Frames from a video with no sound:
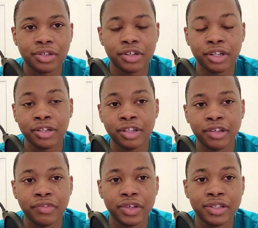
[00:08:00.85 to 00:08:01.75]
on there,
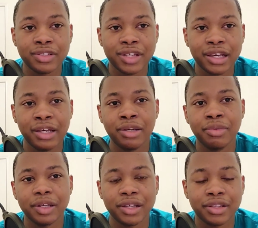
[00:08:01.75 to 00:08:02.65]
the events
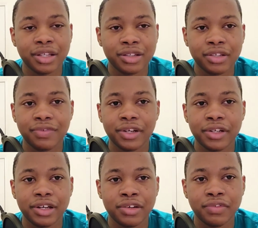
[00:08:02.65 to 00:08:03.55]
tab, and I think that's
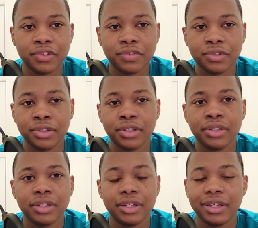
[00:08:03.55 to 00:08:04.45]
very helpful for
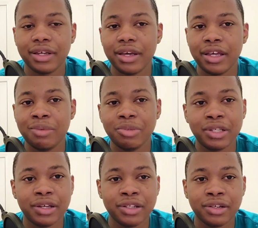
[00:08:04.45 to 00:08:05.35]
a
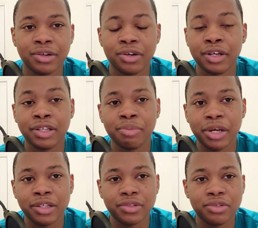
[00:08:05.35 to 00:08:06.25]
beginner or
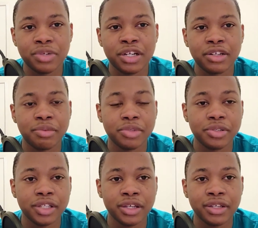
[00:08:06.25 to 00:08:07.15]
anybody who want to
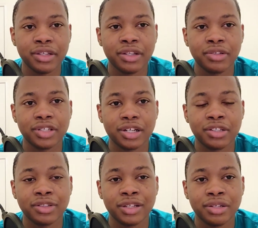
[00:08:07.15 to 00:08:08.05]
communicate in their
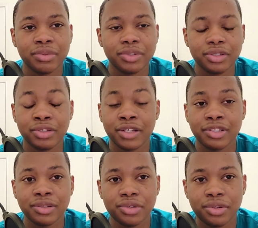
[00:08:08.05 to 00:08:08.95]
target language. So
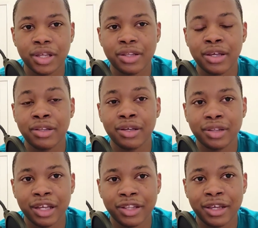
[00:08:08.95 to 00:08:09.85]
that's cool that
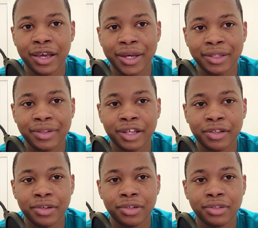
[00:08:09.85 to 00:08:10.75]
they added
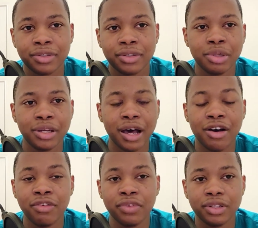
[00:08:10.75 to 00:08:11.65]
that on. But I
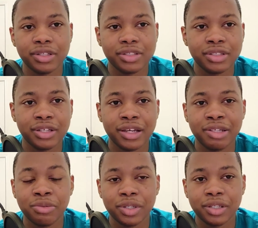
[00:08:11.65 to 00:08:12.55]
don't really see
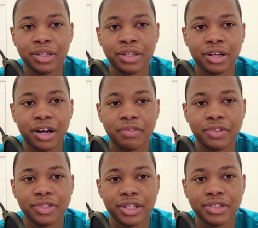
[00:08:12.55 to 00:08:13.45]
anyone getting
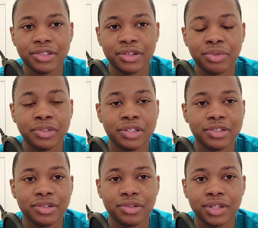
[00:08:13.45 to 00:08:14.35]
conversational with
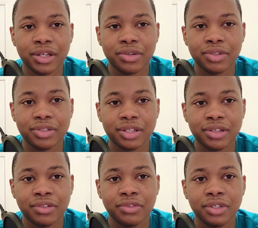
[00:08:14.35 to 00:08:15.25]
just Duolingo
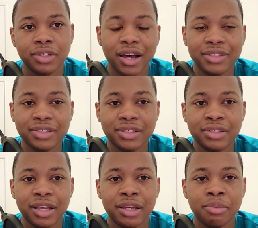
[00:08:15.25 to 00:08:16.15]
itself. I
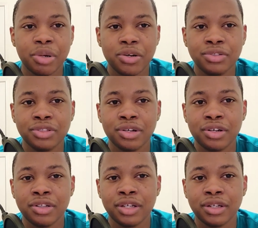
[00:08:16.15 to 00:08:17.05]
seen a post
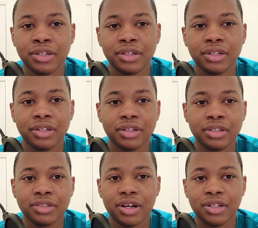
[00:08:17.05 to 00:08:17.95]
on there
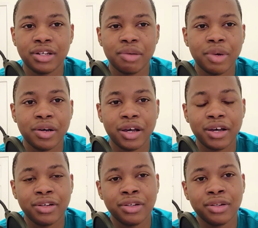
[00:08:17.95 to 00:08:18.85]
talking about
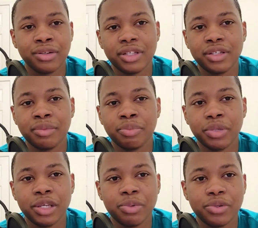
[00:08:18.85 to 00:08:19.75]
how the
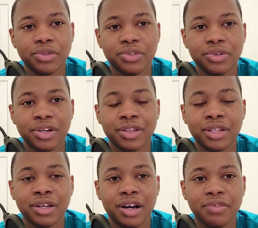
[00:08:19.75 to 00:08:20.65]
people who joined
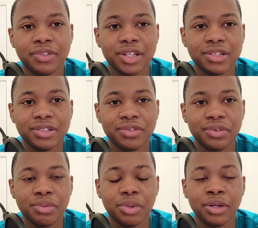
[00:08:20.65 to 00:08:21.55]
the conversation
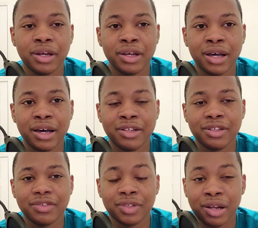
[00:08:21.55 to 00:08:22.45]
group weren't at a high
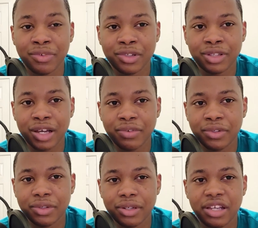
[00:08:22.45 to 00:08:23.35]
enough
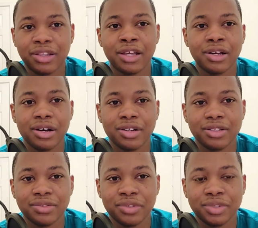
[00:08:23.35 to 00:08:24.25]
level, and that
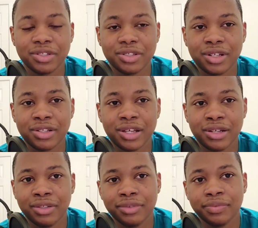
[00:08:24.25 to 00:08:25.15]
caused the group to shut
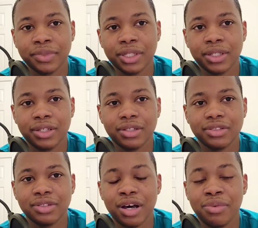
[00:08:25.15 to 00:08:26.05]
down.
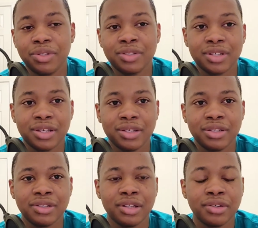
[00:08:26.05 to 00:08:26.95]
So I would
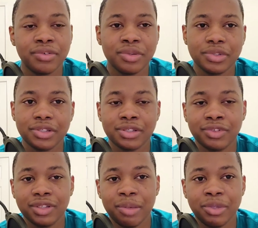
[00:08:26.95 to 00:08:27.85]
say the group should
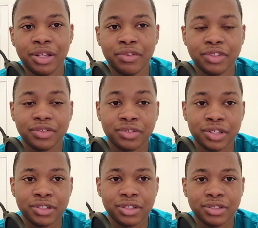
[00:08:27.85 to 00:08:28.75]
limit their
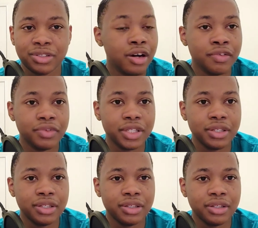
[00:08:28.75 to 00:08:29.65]
restrictions of
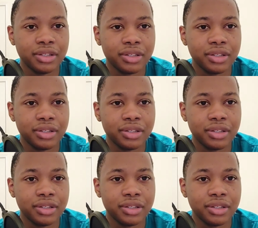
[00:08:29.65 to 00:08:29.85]
the